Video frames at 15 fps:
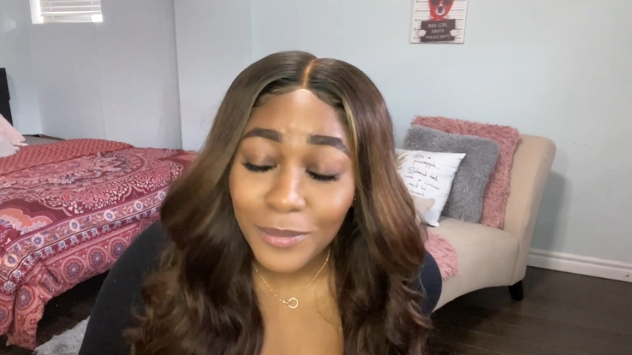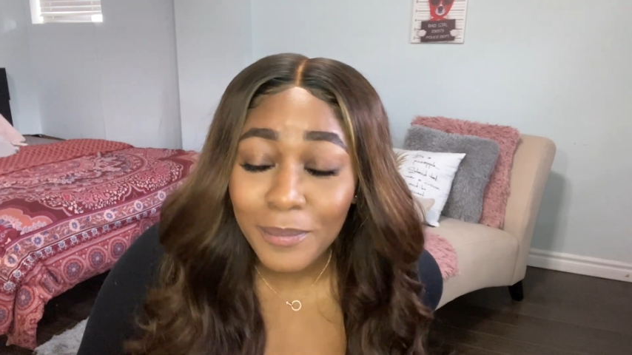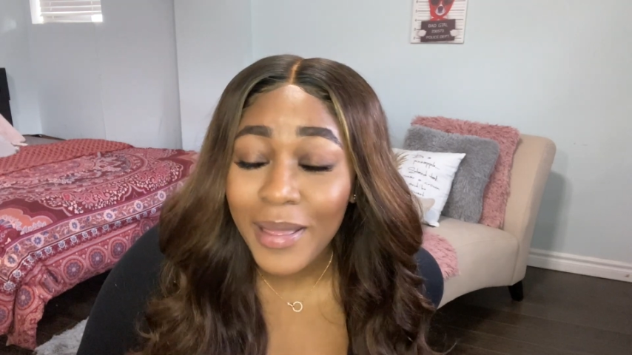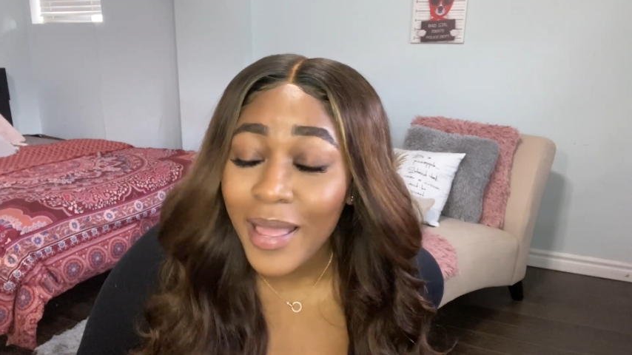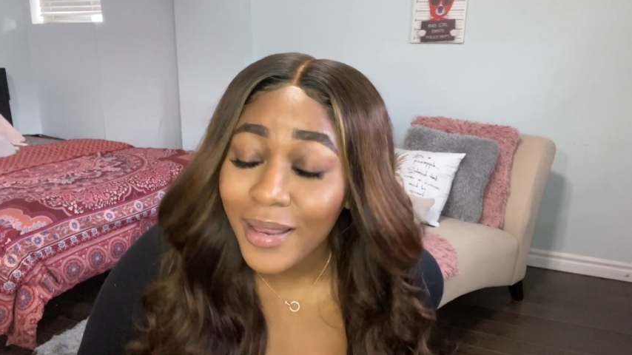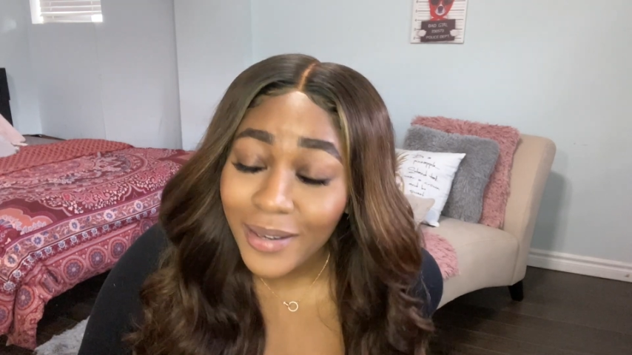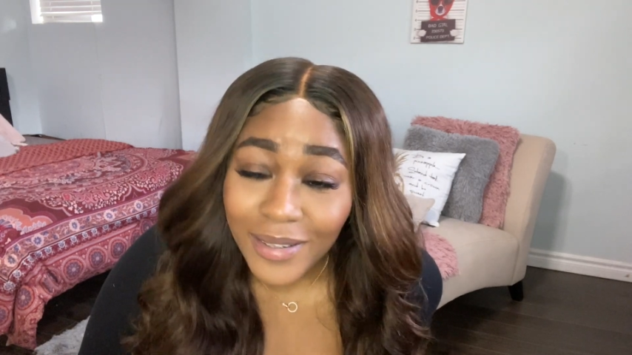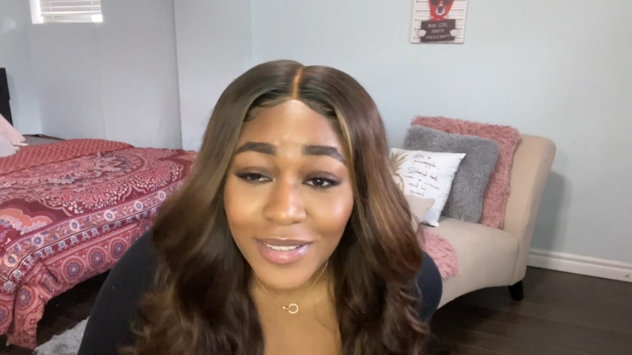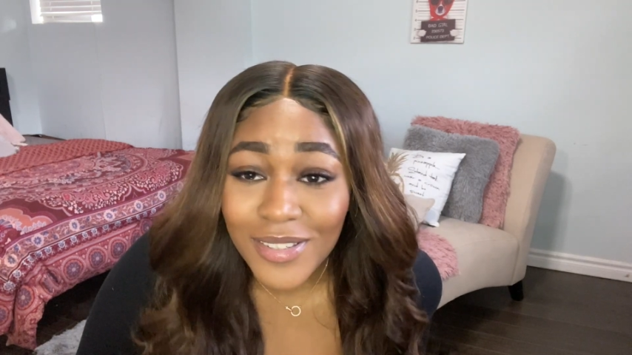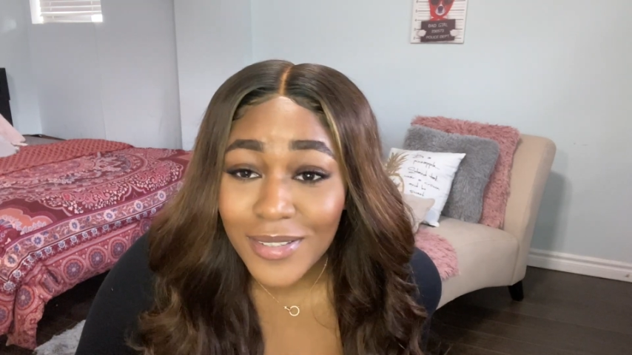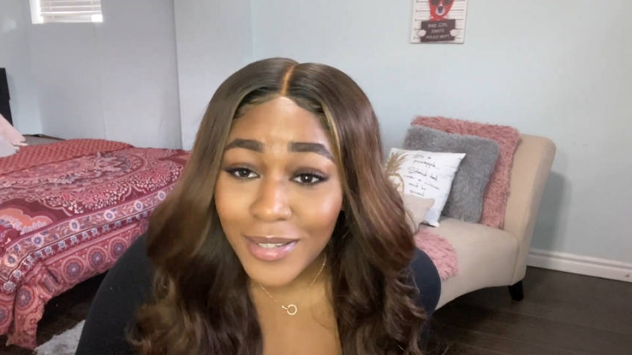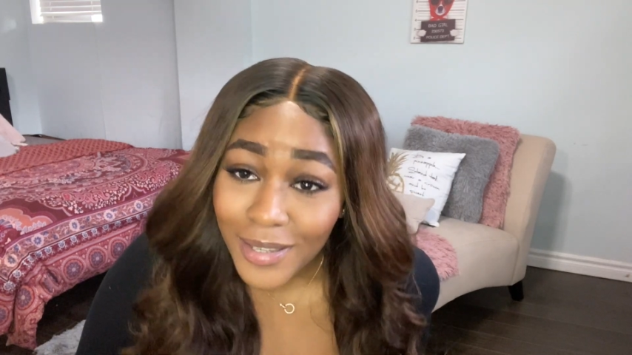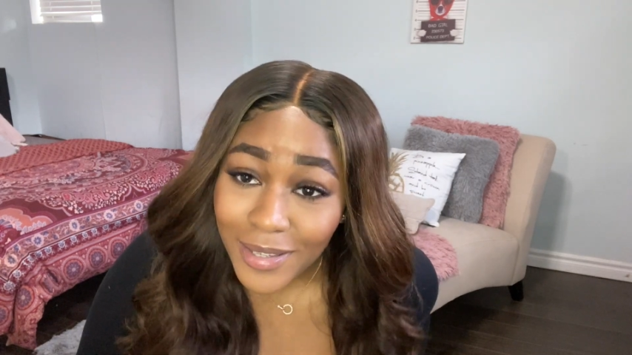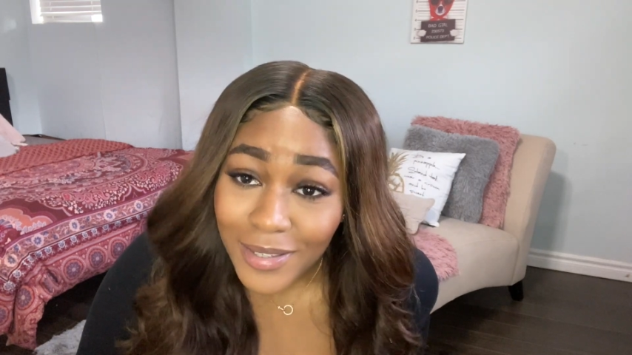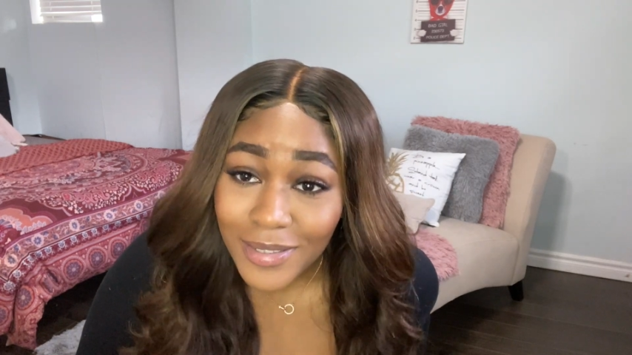manage
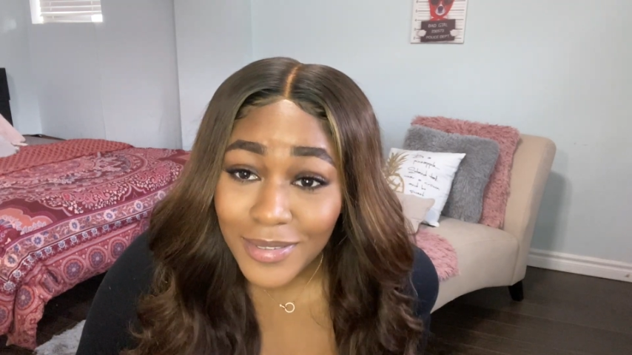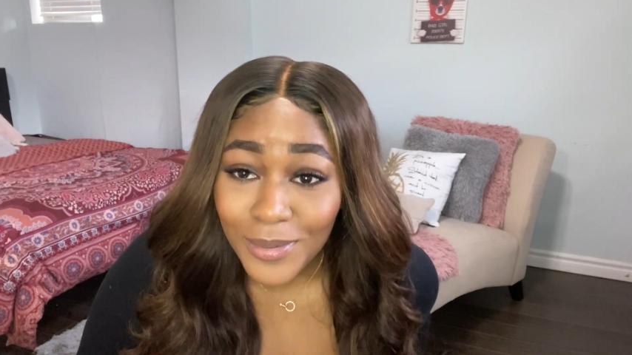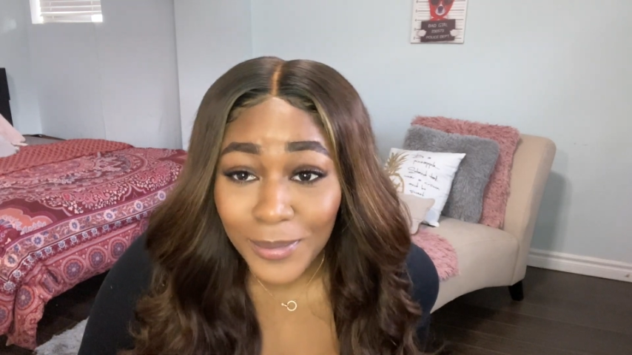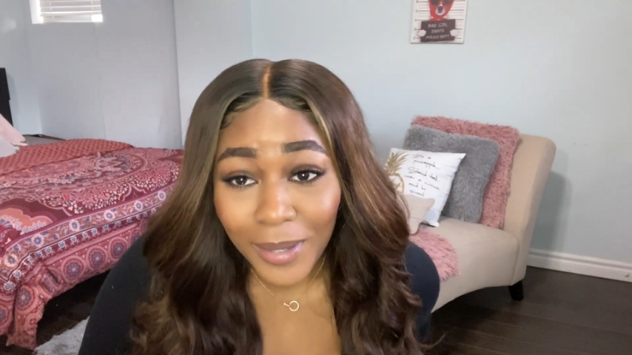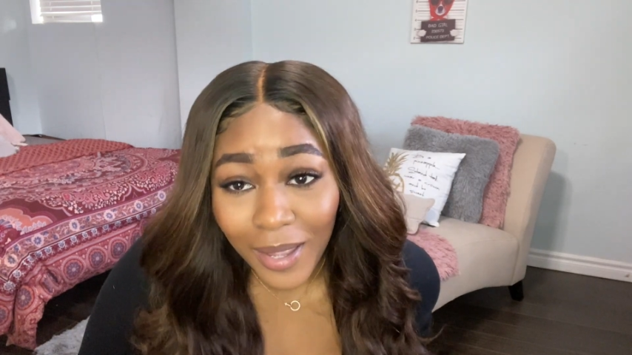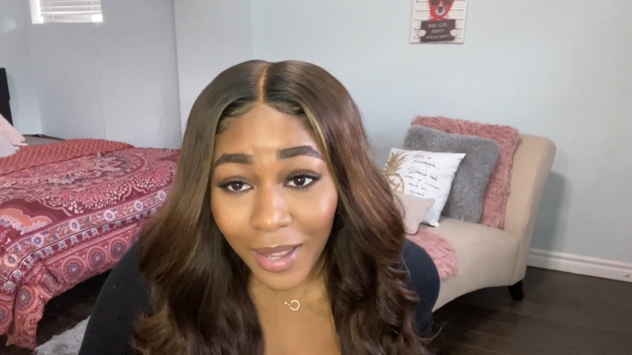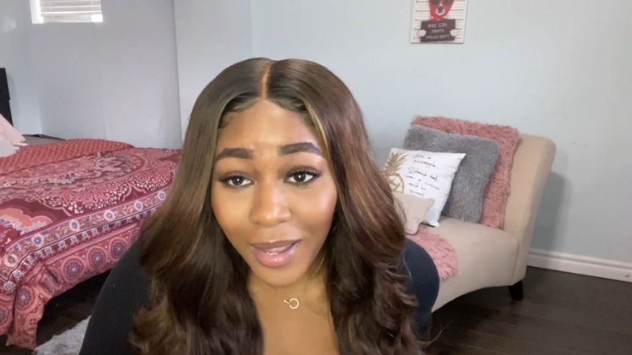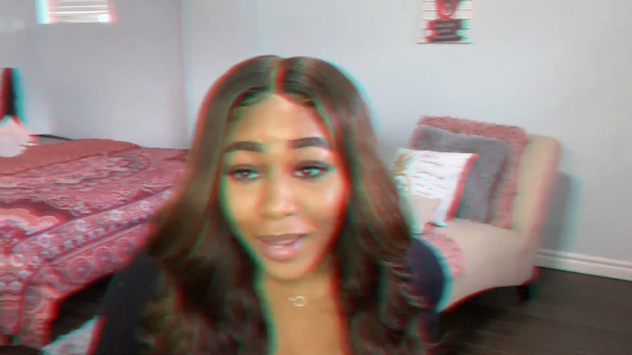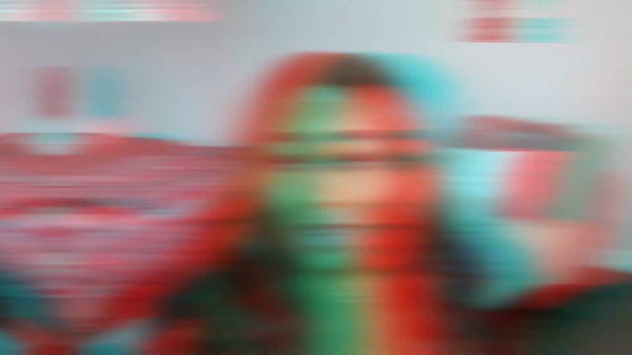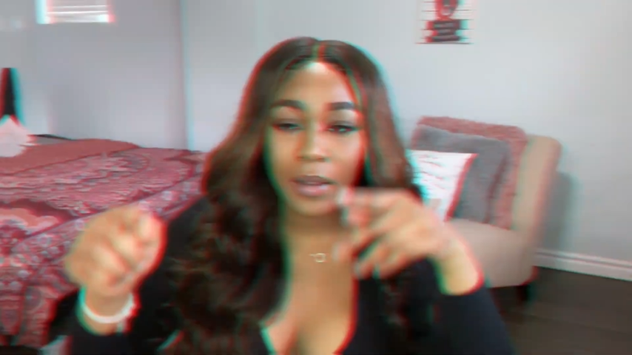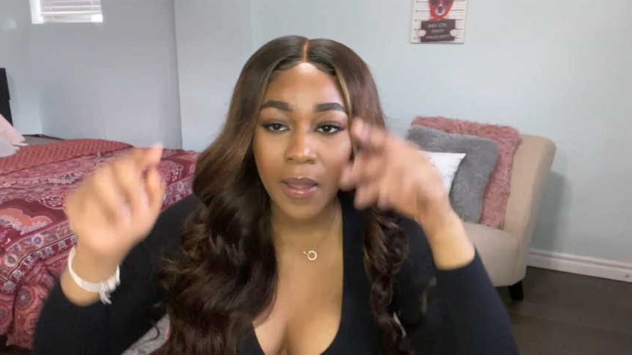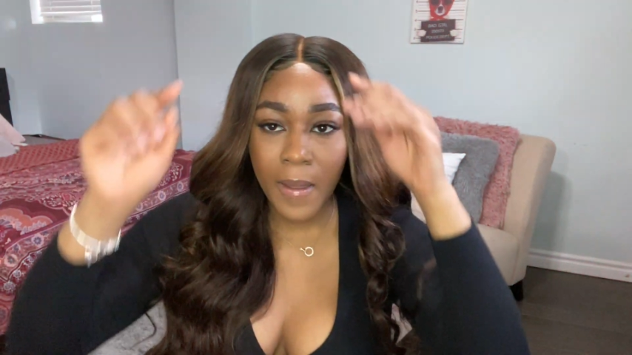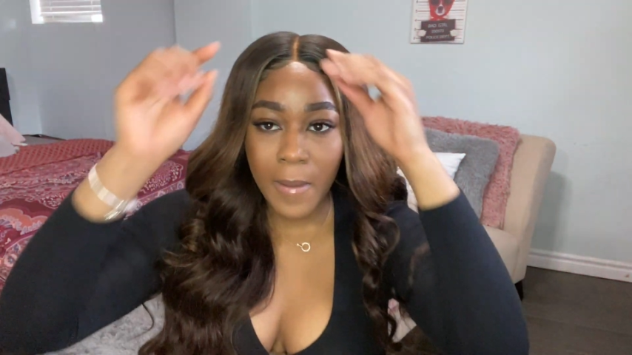this, okay?